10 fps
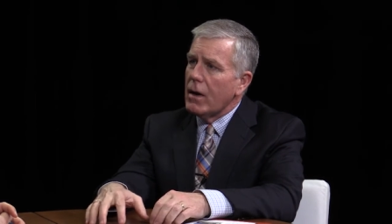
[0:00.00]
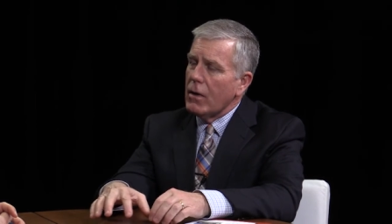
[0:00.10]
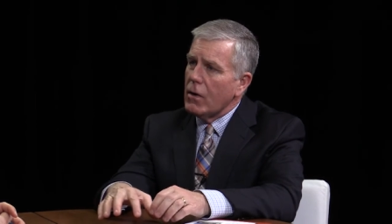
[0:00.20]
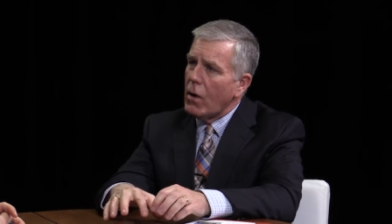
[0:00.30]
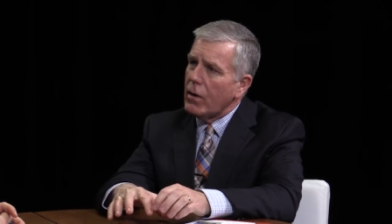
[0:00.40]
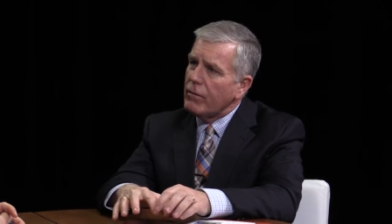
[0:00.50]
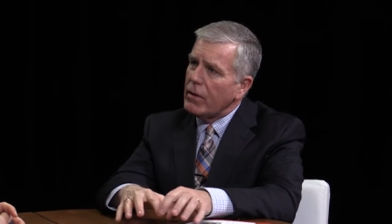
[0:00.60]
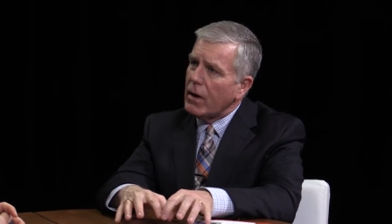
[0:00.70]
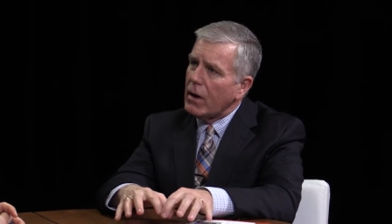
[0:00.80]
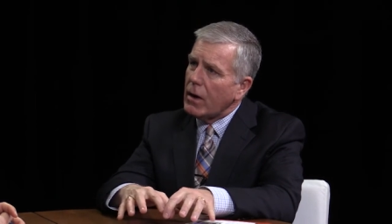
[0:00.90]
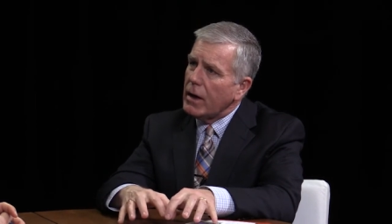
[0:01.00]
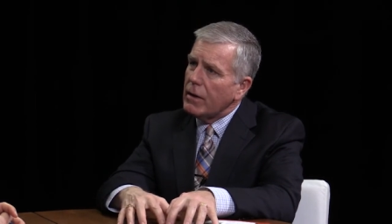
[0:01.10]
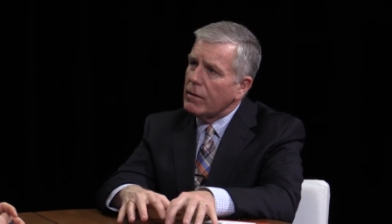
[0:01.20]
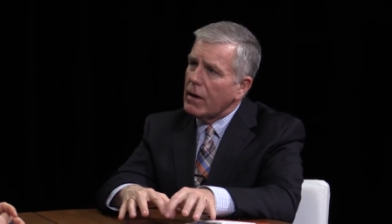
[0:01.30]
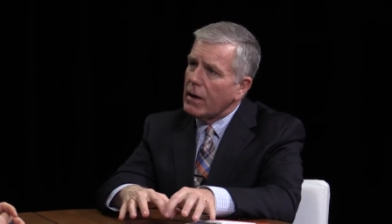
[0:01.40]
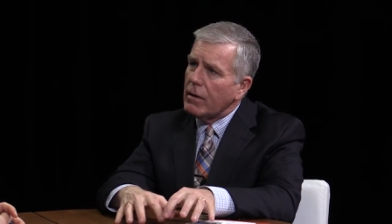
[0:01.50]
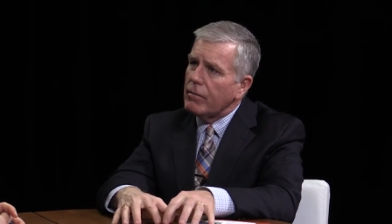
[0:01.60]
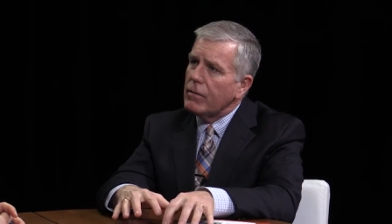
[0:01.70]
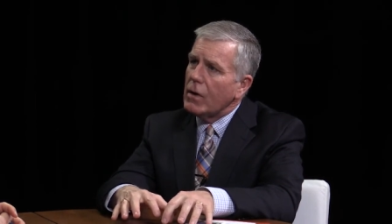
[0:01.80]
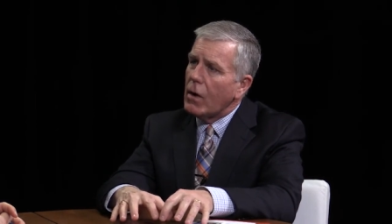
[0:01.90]
you know if they're in the
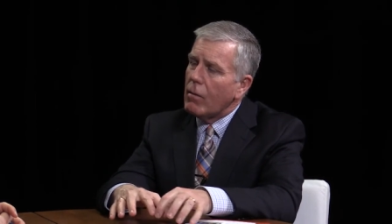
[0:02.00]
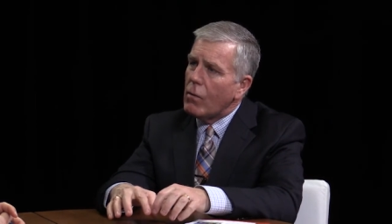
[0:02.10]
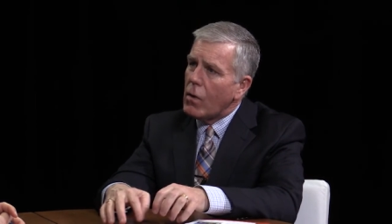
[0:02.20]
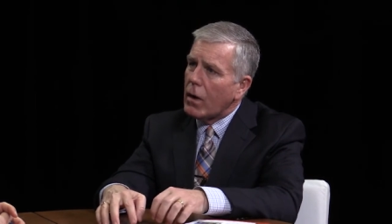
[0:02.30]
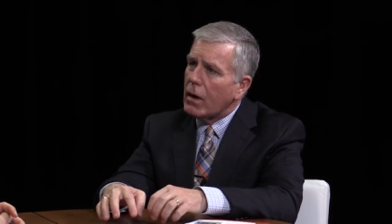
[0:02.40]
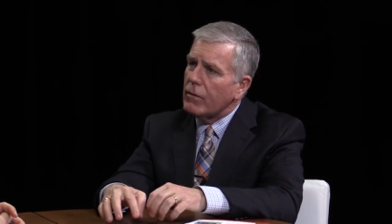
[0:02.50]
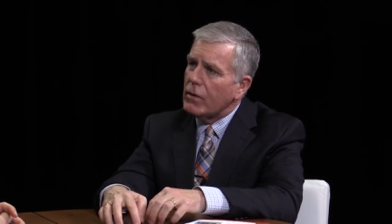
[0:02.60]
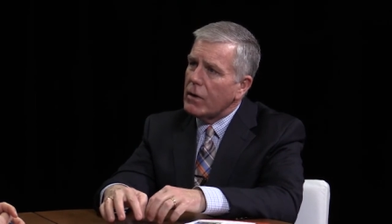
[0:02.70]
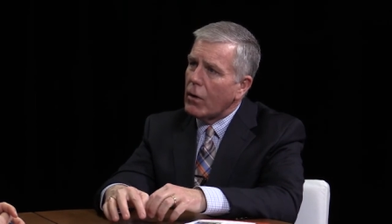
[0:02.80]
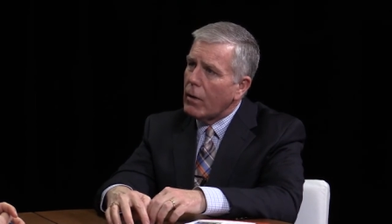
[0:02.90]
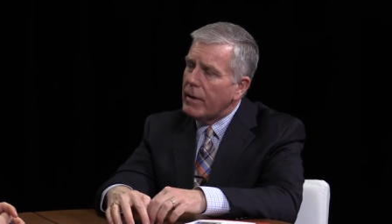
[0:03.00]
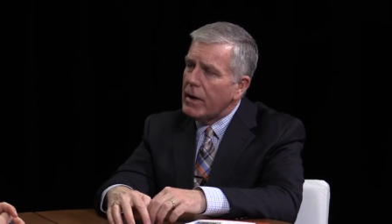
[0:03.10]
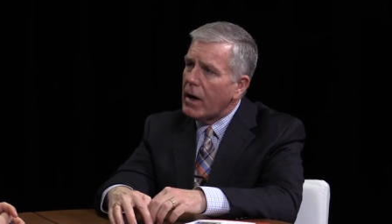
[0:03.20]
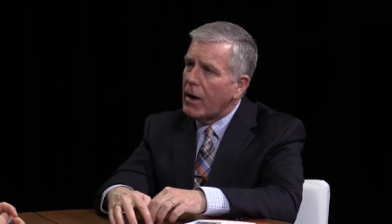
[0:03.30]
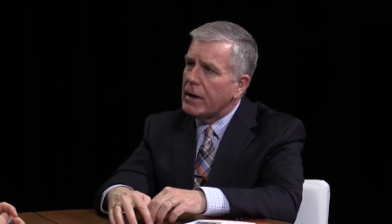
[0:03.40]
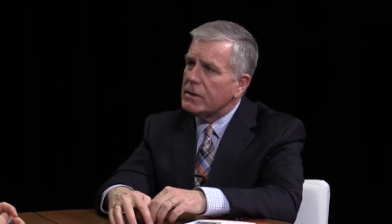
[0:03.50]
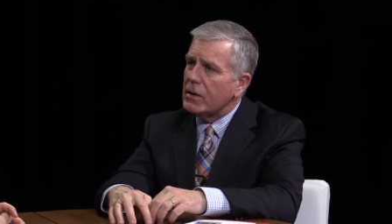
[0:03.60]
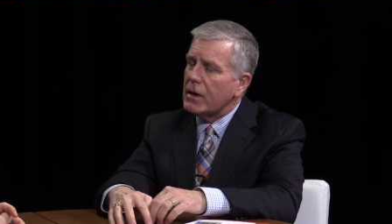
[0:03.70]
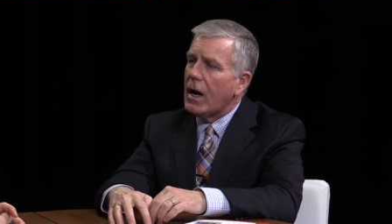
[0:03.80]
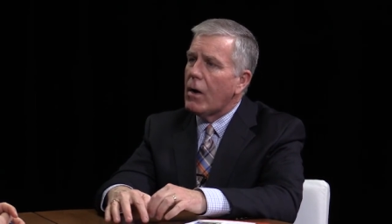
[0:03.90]
you know more of the urban areas
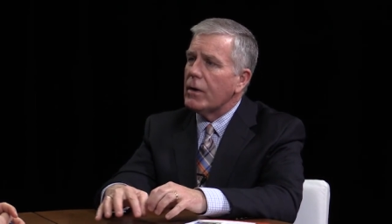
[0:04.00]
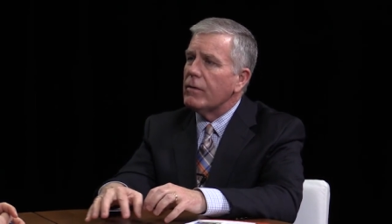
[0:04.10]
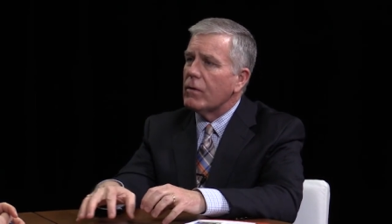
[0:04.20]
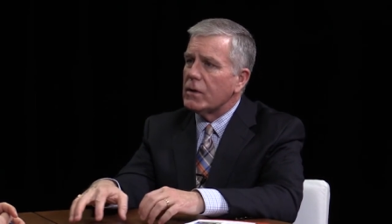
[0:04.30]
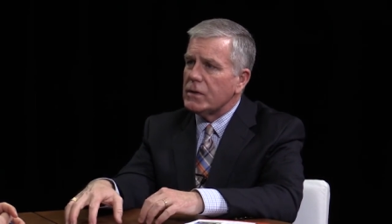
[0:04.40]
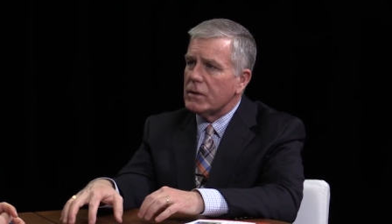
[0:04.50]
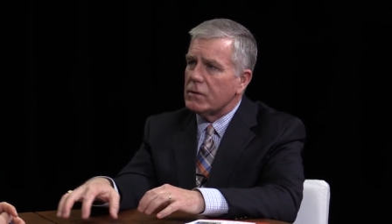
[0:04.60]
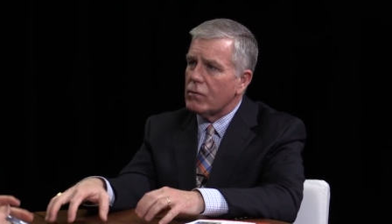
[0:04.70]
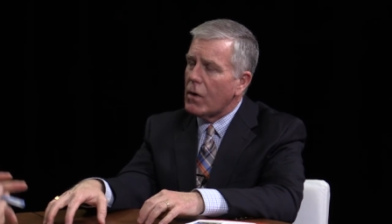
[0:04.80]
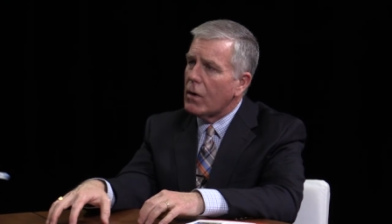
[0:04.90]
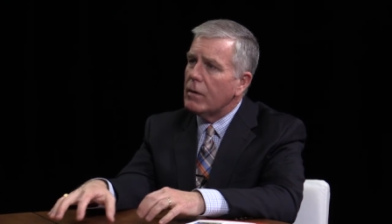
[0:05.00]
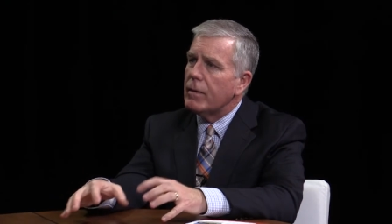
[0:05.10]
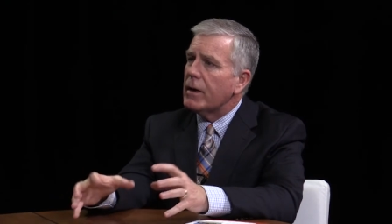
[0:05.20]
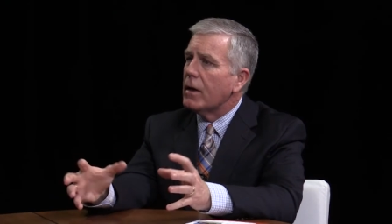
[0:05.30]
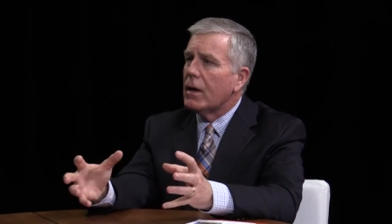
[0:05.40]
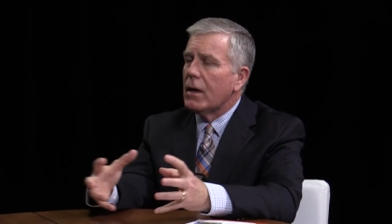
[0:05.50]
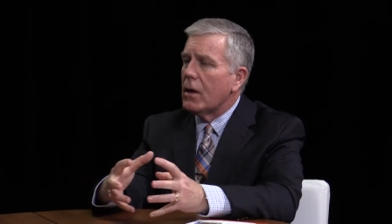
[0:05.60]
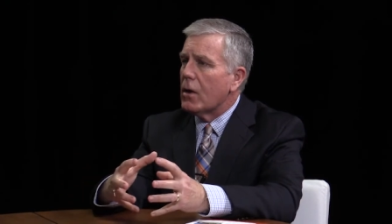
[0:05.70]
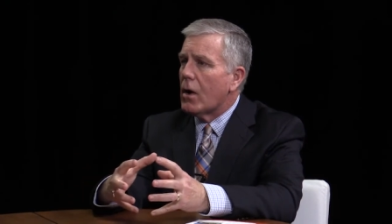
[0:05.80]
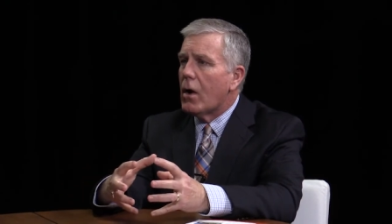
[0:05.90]
of the county versus rural, but
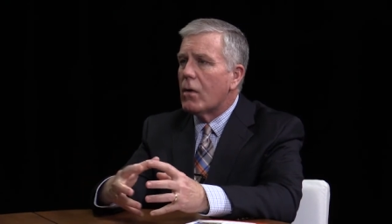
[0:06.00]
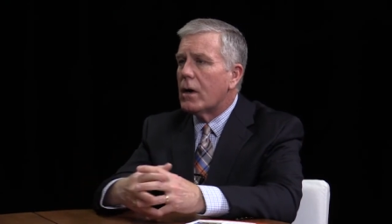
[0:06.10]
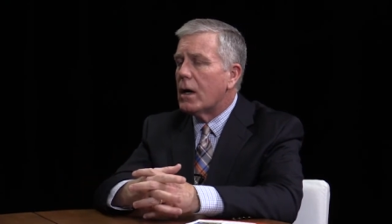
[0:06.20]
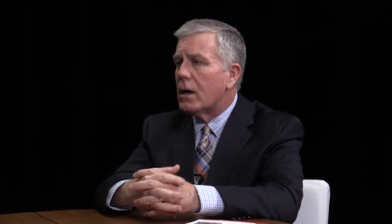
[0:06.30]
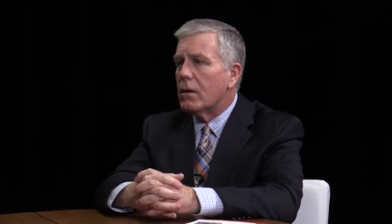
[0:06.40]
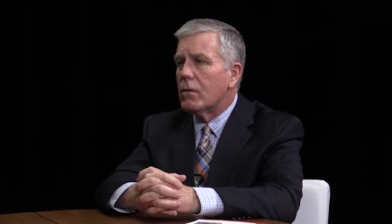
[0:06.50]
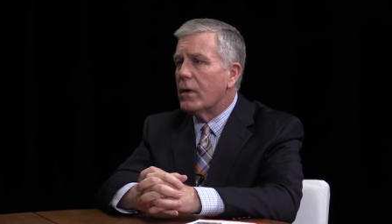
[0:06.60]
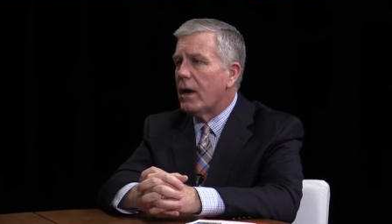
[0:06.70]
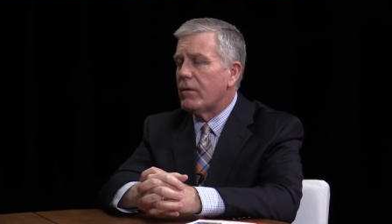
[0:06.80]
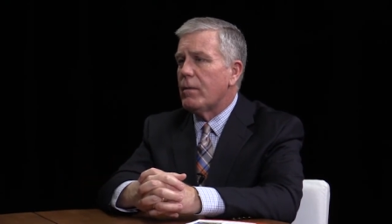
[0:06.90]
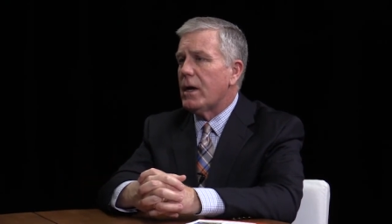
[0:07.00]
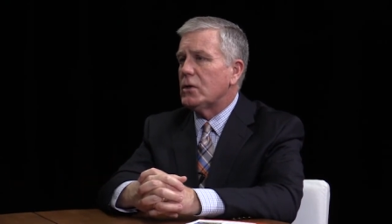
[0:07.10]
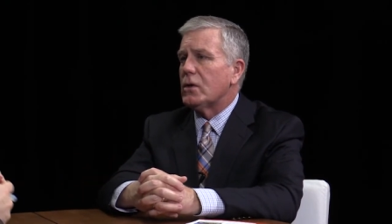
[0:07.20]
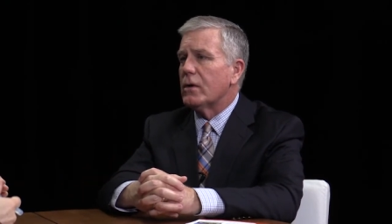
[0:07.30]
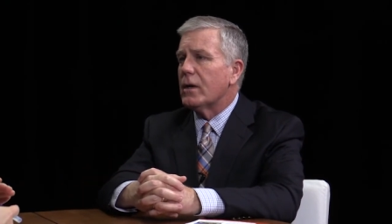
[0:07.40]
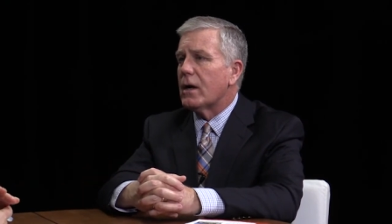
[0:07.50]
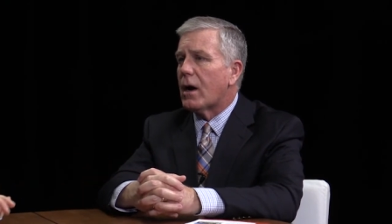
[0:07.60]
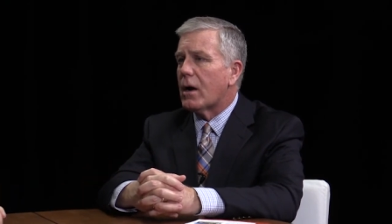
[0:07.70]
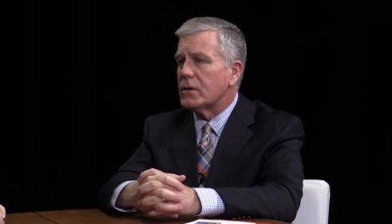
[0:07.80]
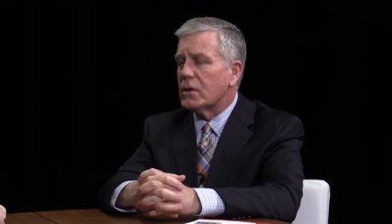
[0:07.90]
you know uh, we have to make sure that
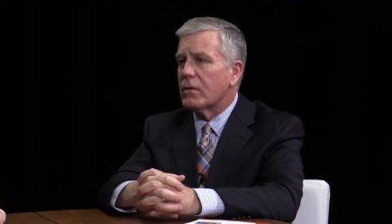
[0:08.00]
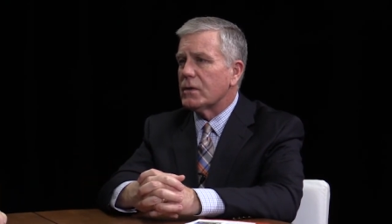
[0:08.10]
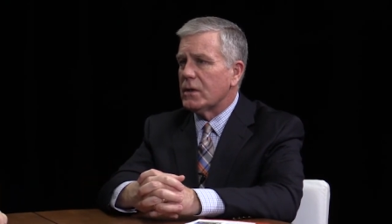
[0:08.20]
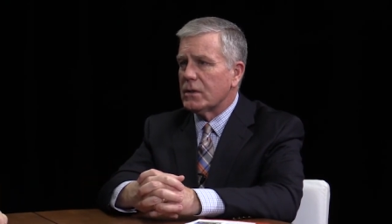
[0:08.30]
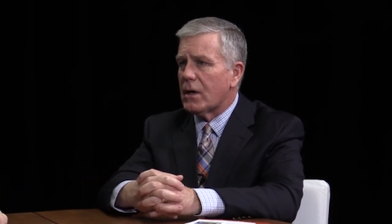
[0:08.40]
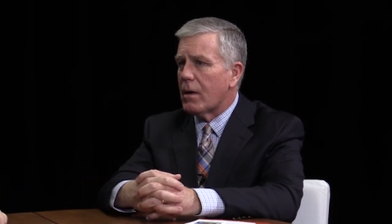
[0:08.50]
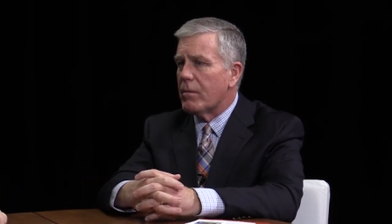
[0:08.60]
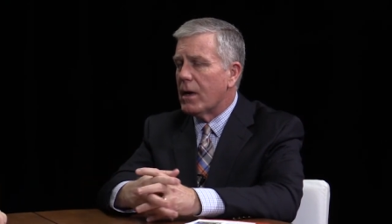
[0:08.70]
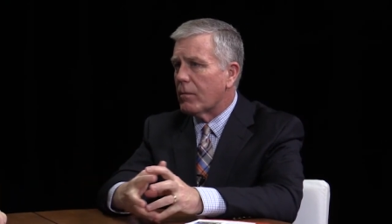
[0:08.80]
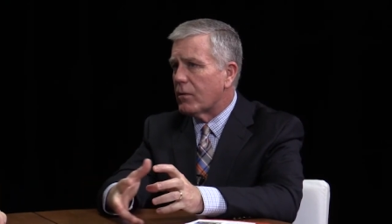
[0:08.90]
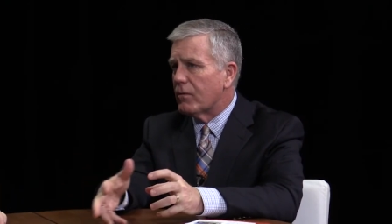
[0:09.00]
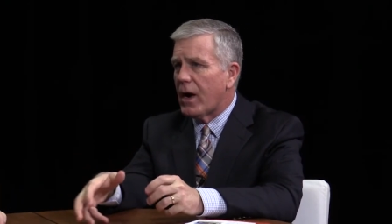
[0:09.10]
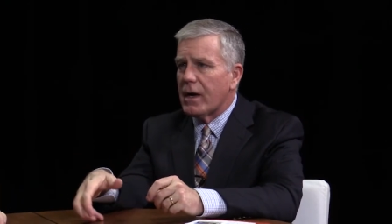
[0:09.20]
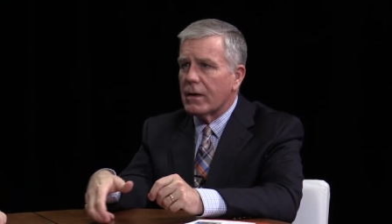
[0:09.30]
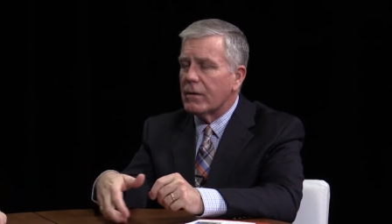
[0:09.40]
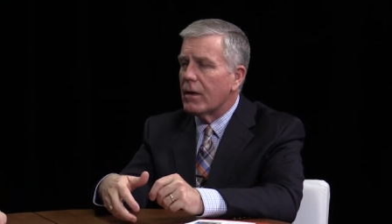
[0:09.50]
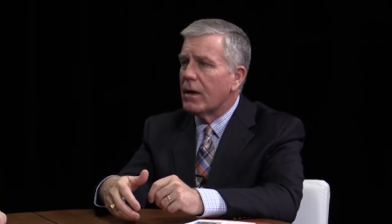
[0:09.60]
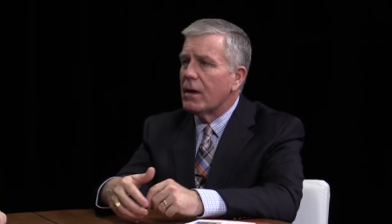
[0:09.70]
our services are being provided.